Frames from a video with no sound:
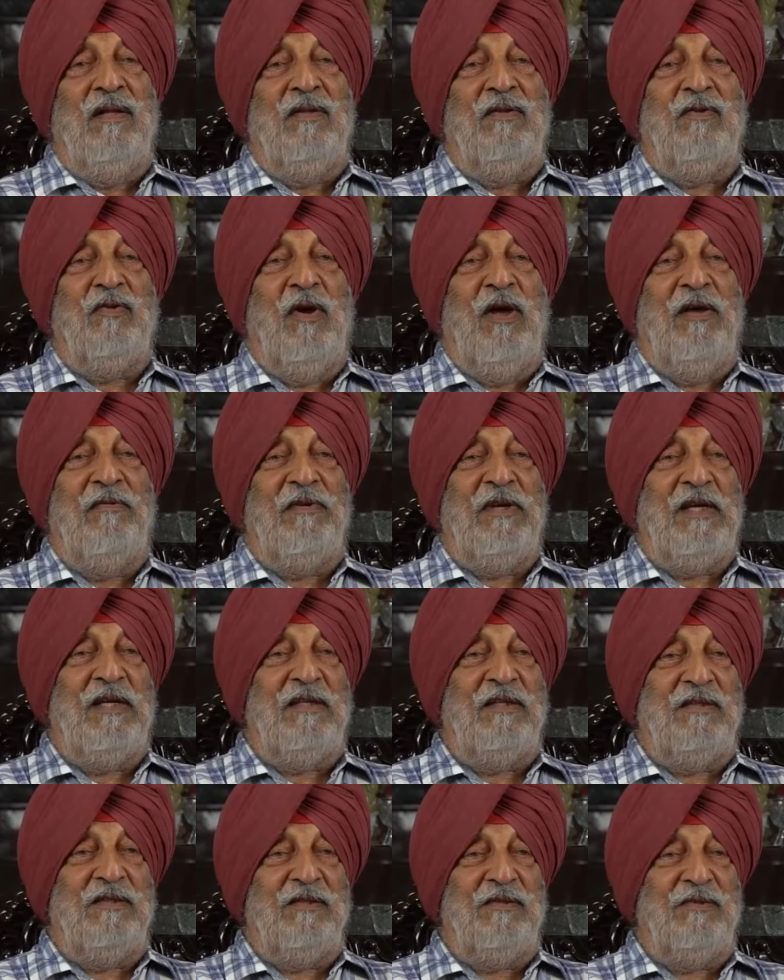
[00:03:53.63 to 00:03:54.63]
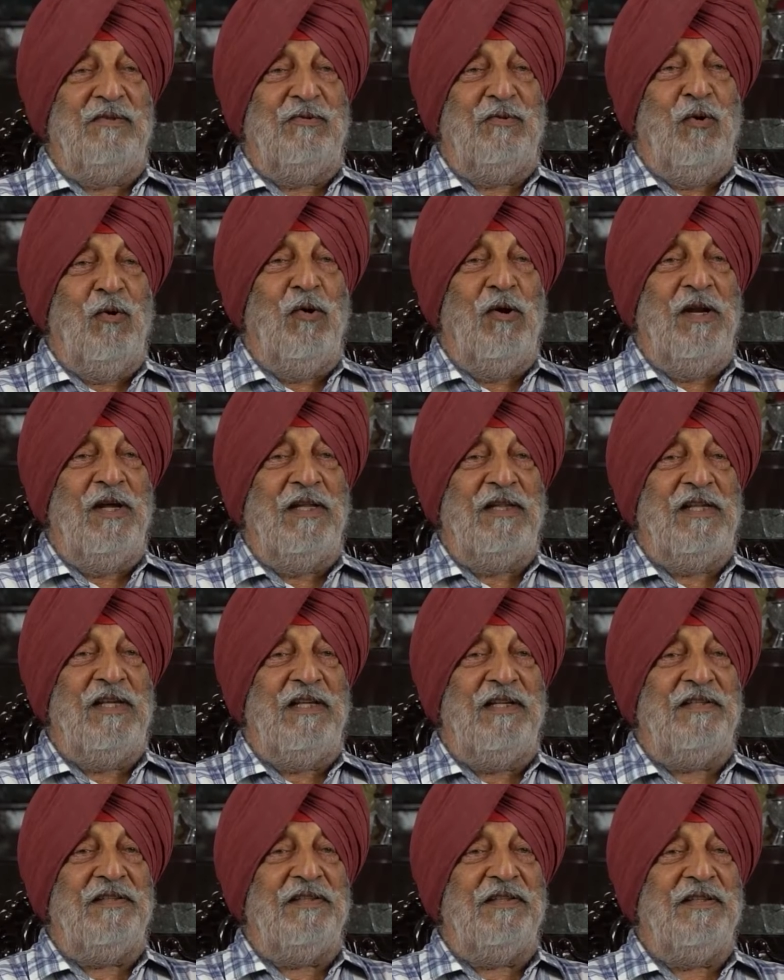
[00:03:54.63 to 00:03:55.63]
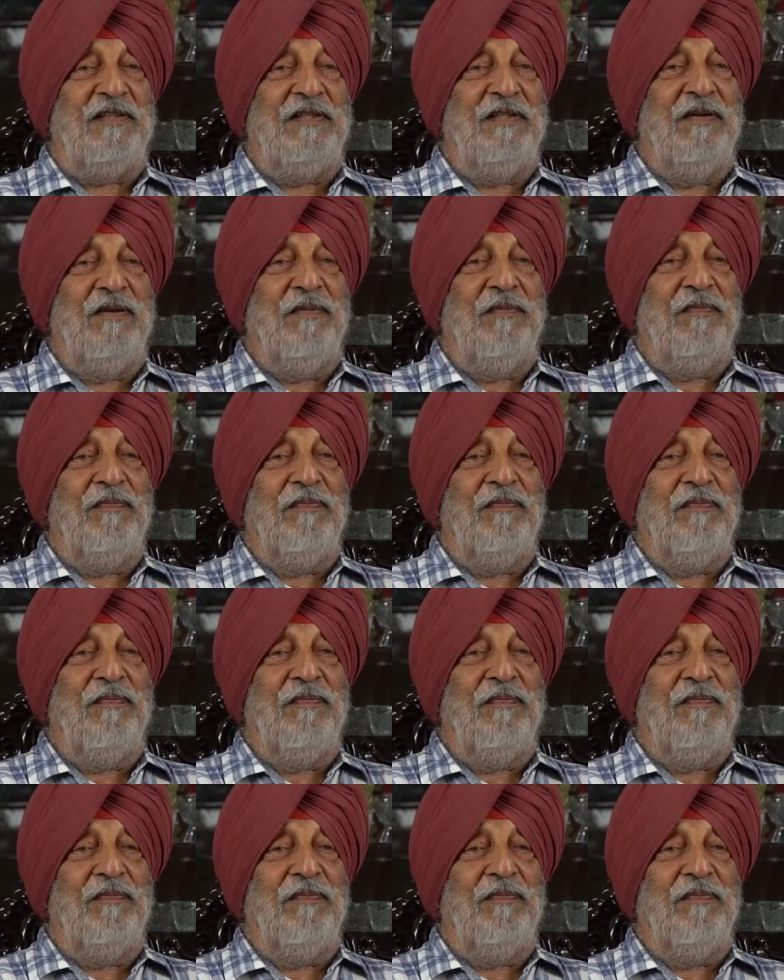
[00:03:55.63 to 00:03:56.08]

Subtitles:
So having told her this,